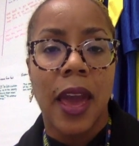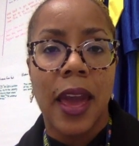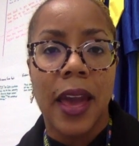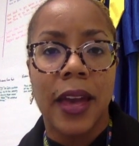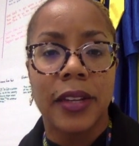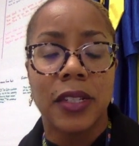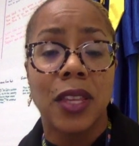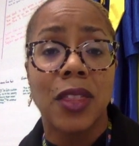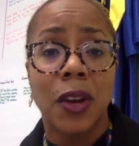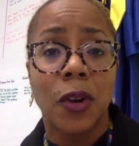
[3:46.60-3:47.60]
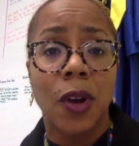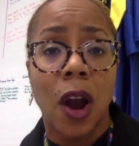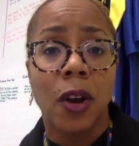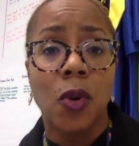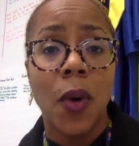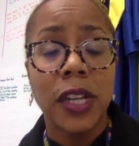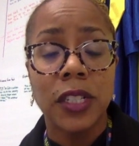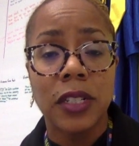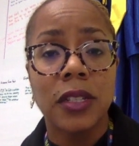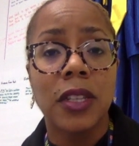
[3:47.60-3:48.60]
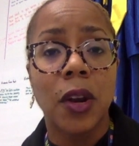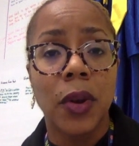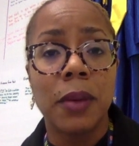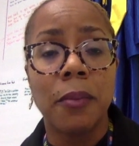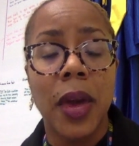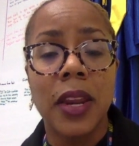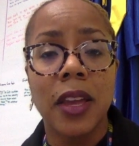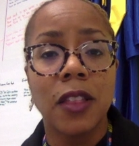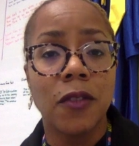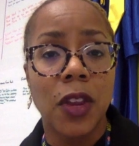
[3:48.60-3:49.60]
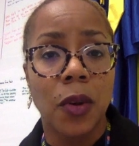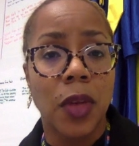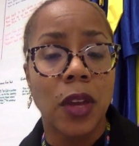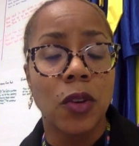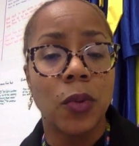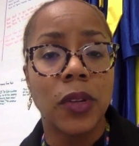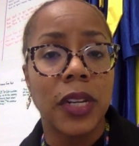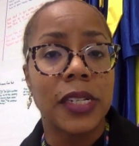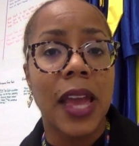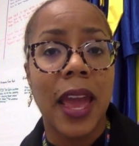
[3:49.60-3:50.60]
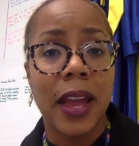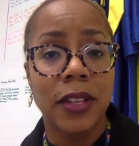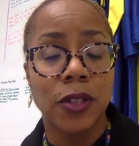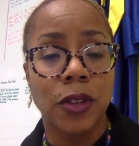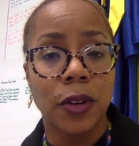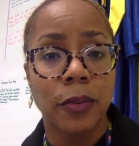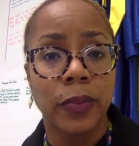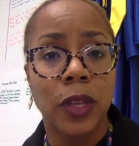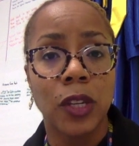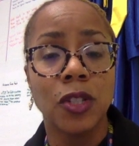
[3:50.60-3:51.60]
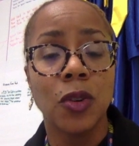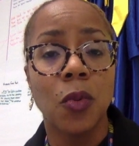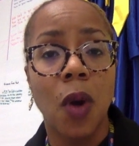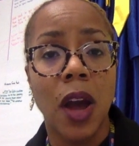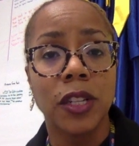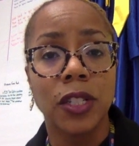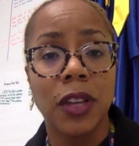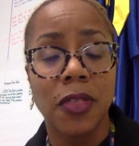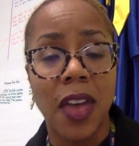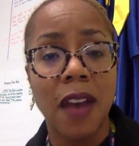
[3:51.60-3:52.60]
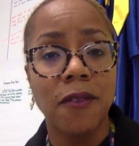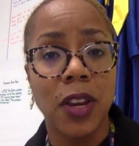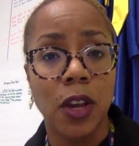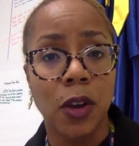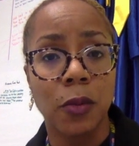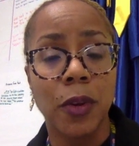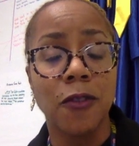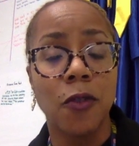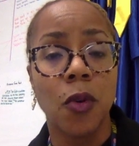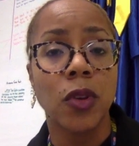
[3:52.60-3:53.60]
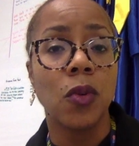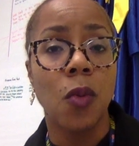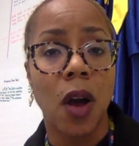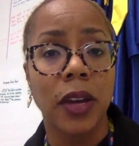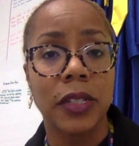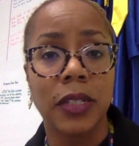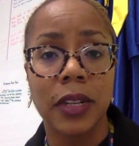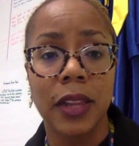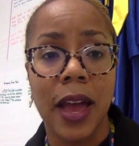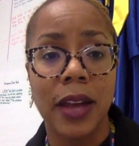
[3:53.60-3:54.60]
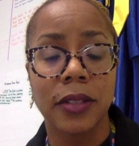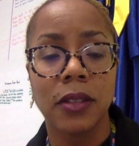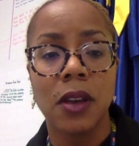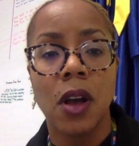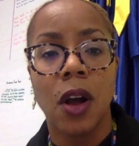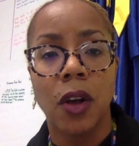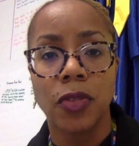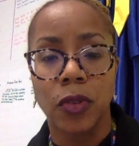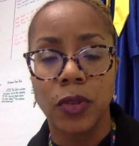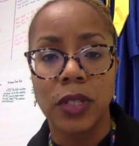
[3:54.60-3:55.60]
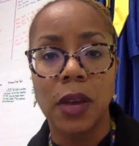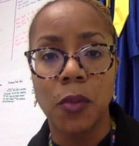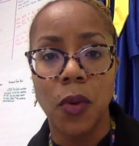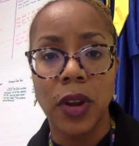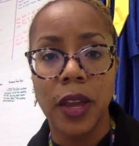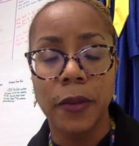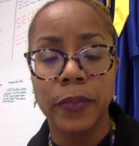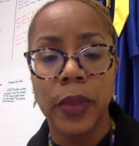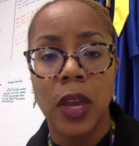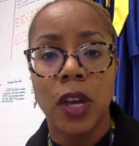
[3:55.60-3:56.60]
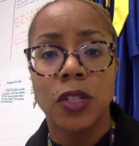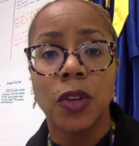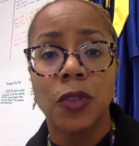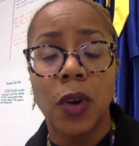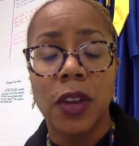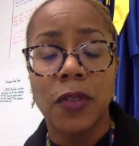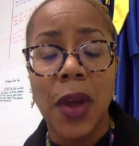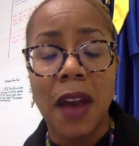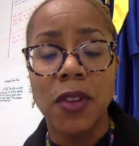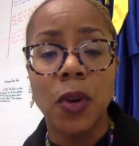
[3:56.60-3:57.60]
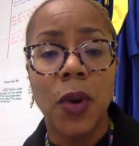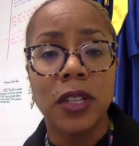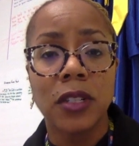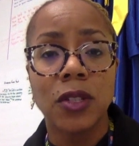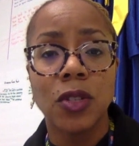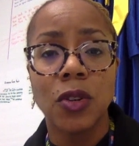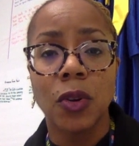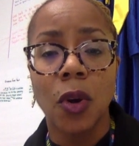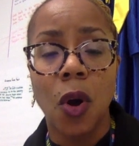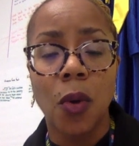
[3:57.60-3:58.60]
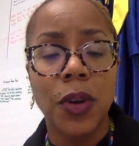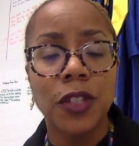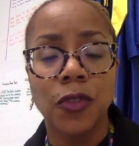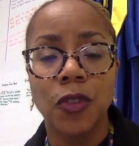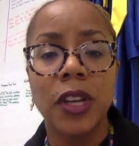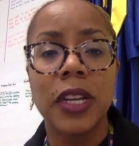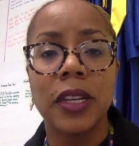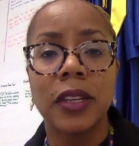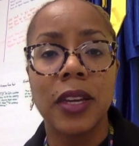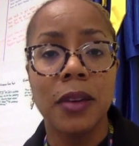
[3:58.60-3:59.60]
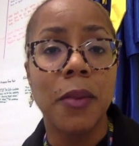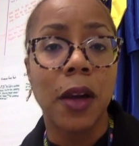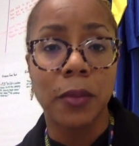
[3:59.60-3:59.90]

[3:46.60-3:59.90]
And there are questions that are embedded in the video that you will need to answer. You should watch that video before you walk into class on Thursday morning. So if you have any questions, you're always free to email